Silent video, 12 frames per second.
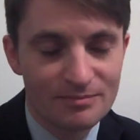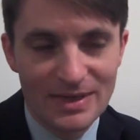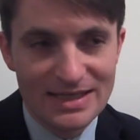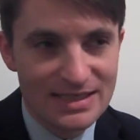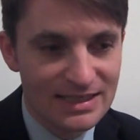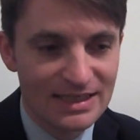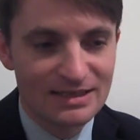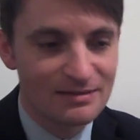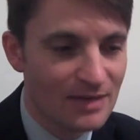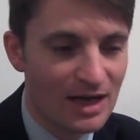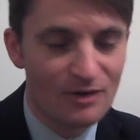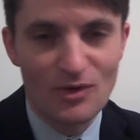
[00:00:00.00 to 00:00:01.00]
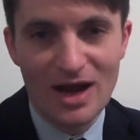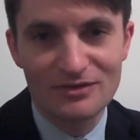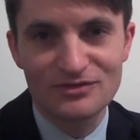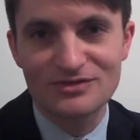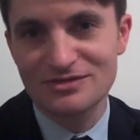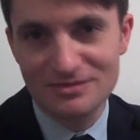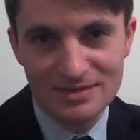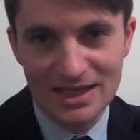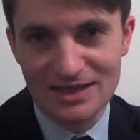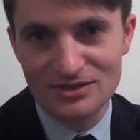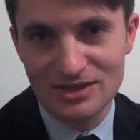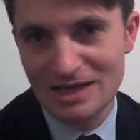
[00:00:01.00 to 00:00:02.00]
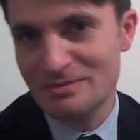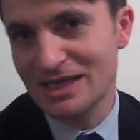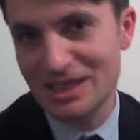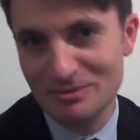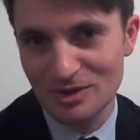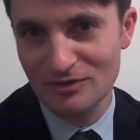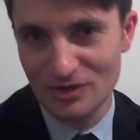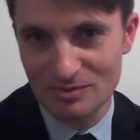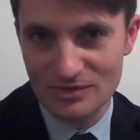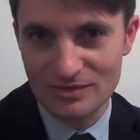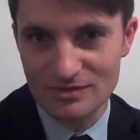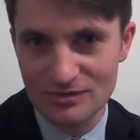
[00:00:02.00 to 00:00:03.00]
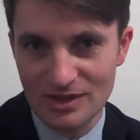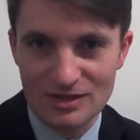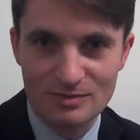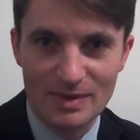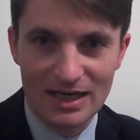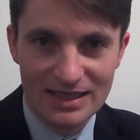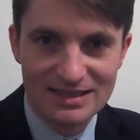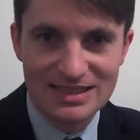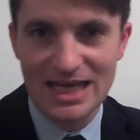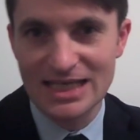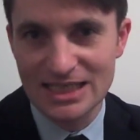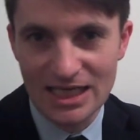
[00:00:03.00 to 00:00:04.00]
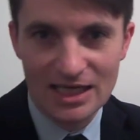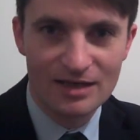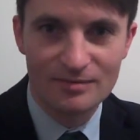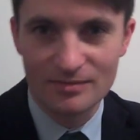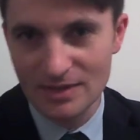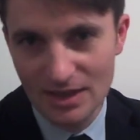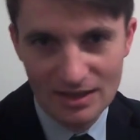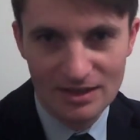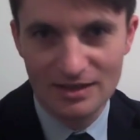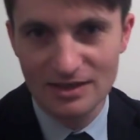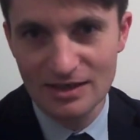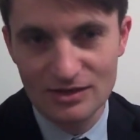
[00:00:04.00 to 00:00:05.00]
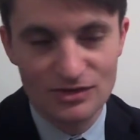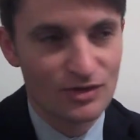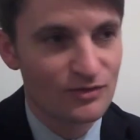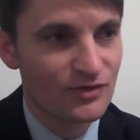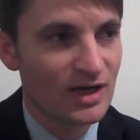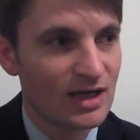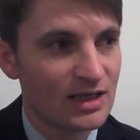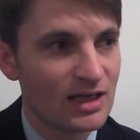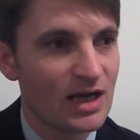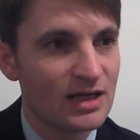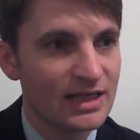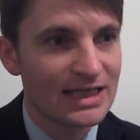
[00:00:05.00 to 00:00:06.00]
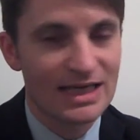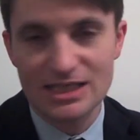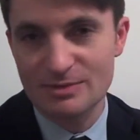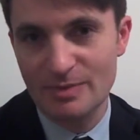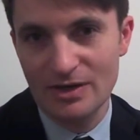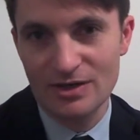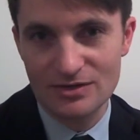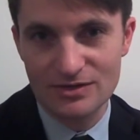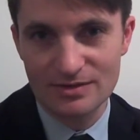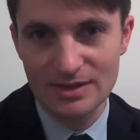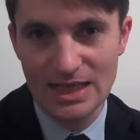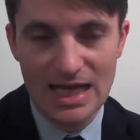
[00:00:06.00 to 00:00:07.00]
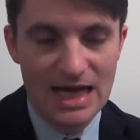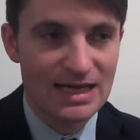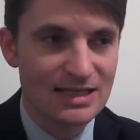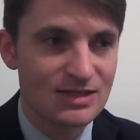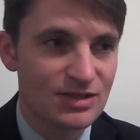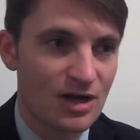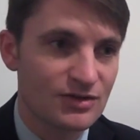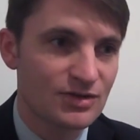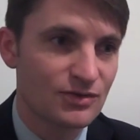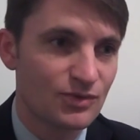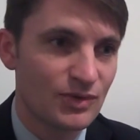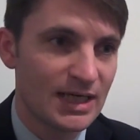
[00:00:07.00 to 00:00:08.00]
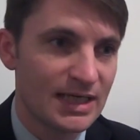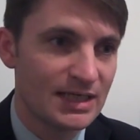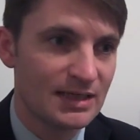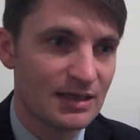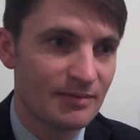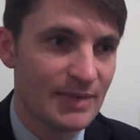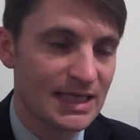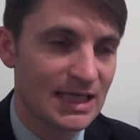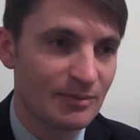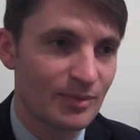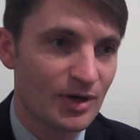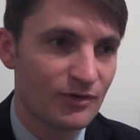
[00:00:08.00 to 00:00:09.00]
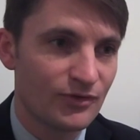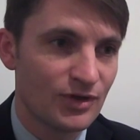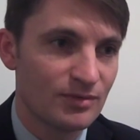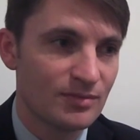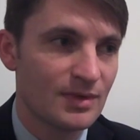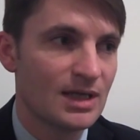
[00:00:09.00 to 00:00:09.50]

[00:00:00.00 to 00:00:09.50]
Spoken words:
basically arrived here today making perfumes. So that's been like a 10-year sort of learning experience, and I started really making perfume